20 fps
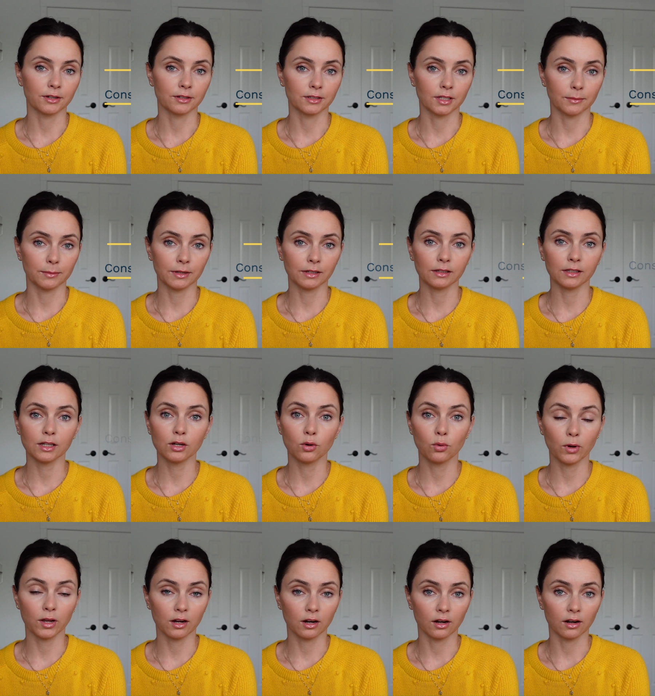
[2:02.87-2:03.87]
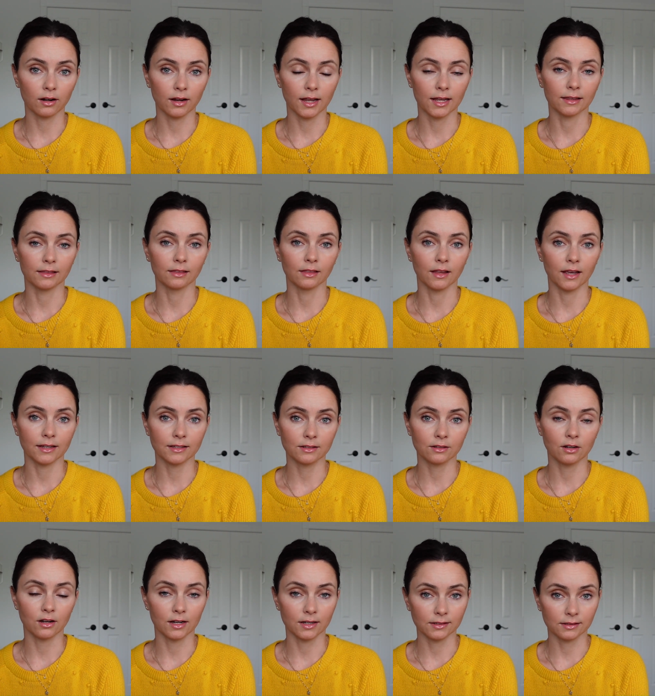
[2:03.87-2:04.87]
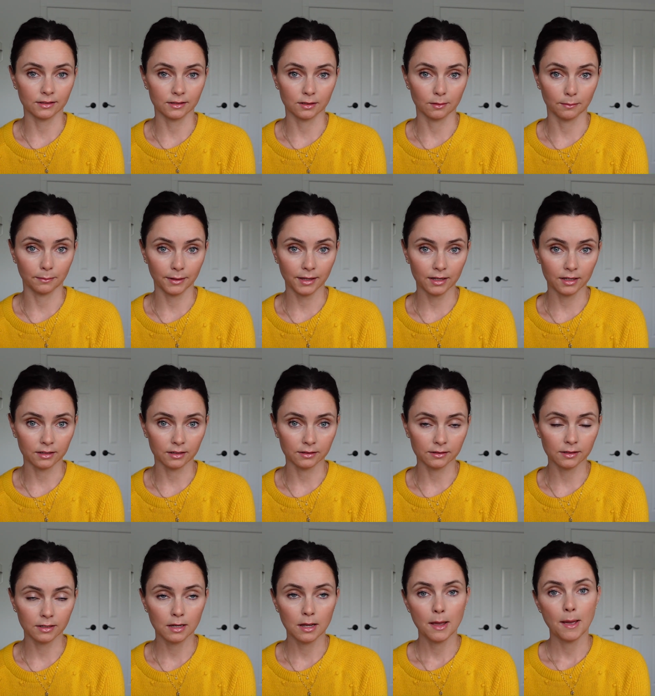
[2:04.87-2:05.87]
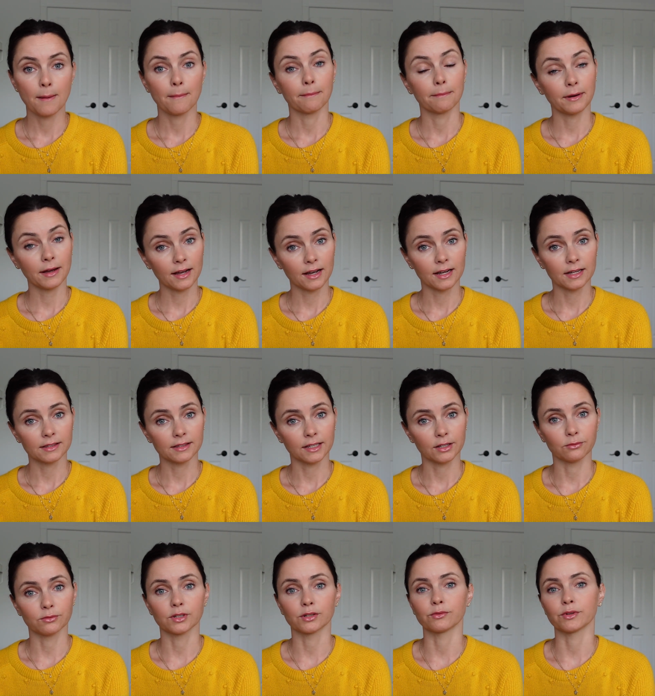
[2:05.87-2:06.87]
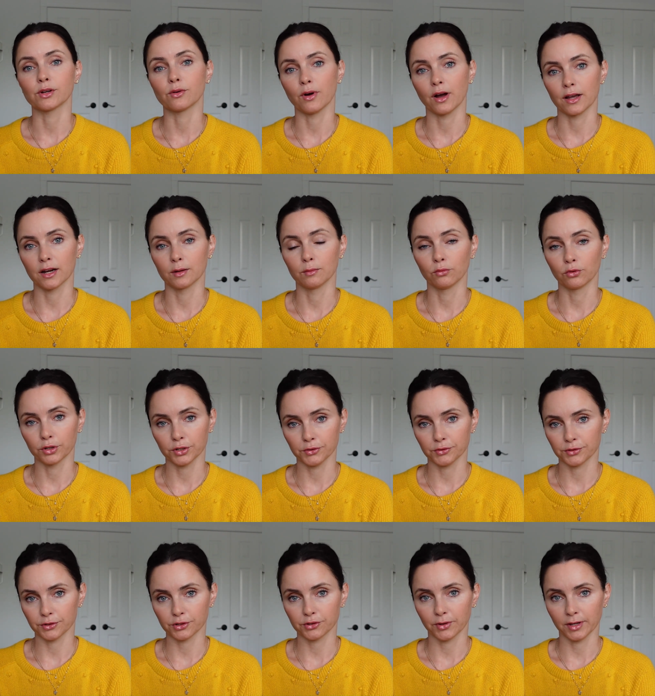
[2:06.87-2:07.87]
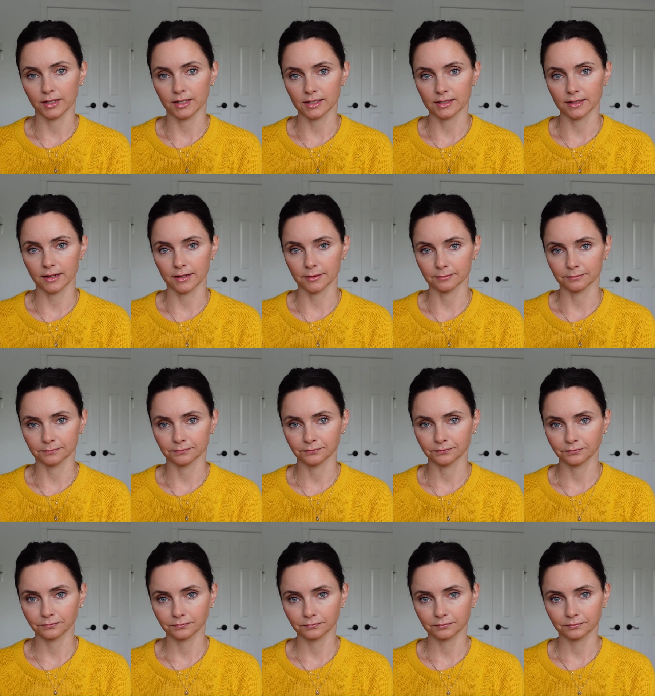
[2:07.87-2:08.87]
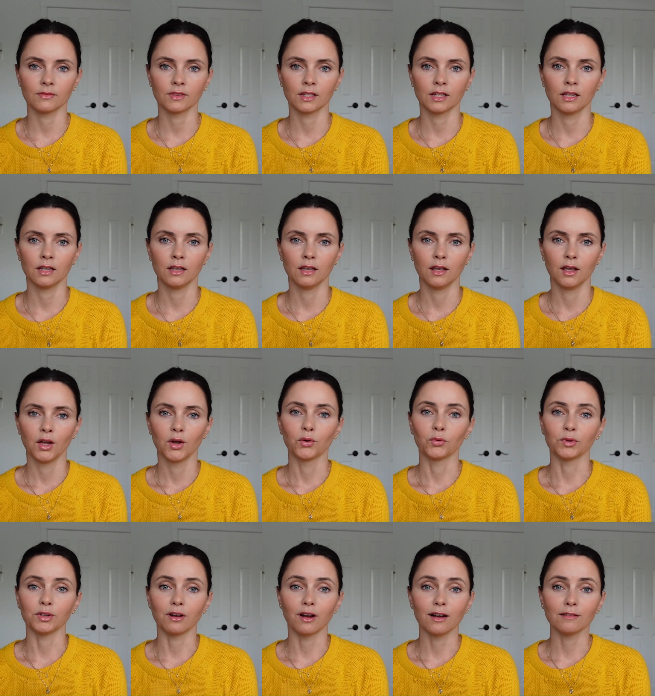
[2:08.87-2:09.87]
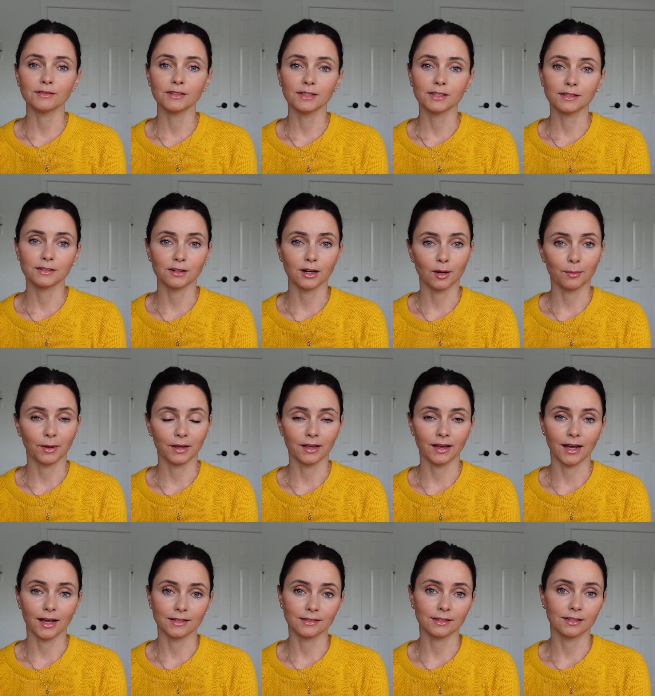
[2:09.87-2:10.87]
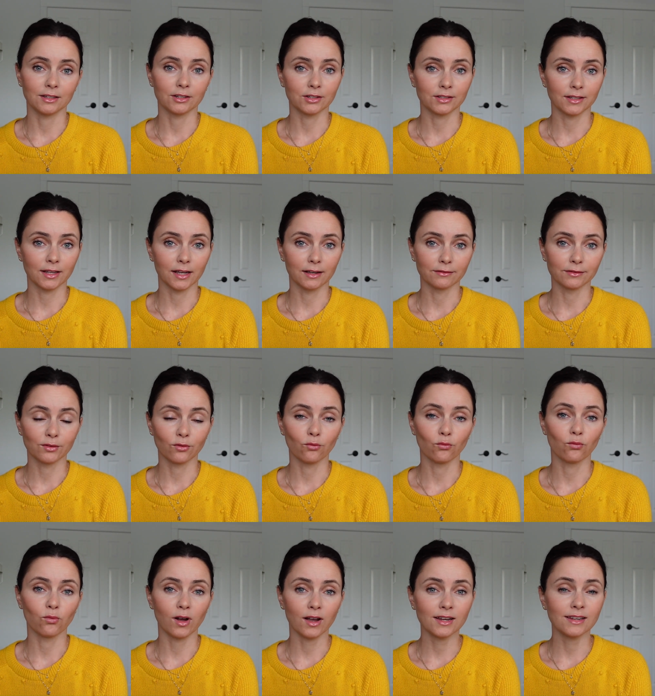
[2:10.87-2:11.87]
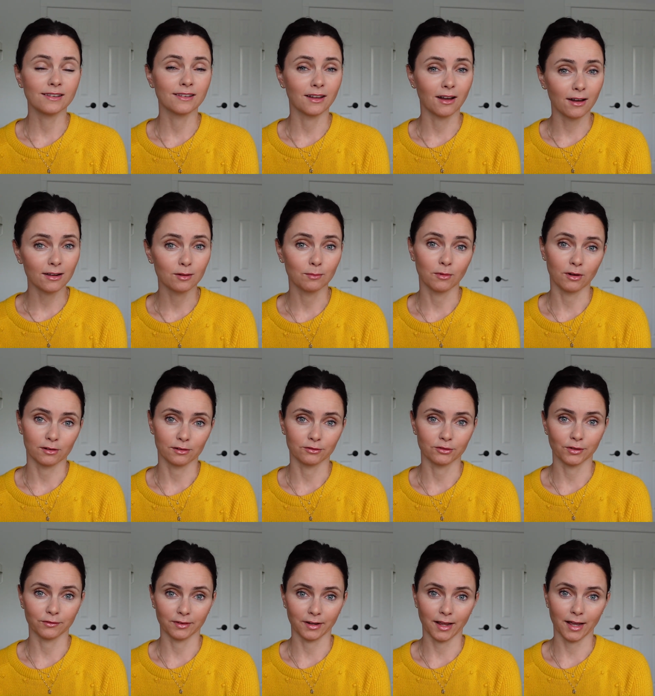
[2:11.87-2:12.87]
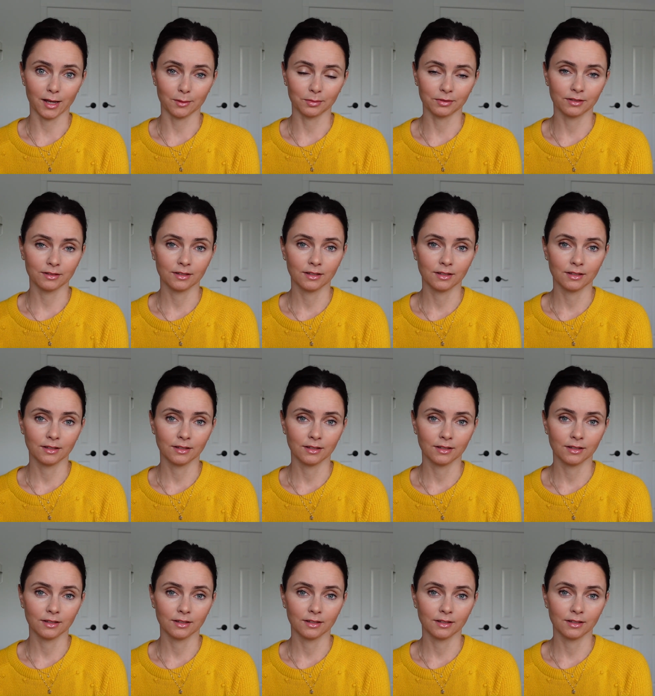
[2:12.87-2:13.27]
are typically quicker and less costly to build, but they will require more user training time. We often start by asking ourselves, why not a model-driven app?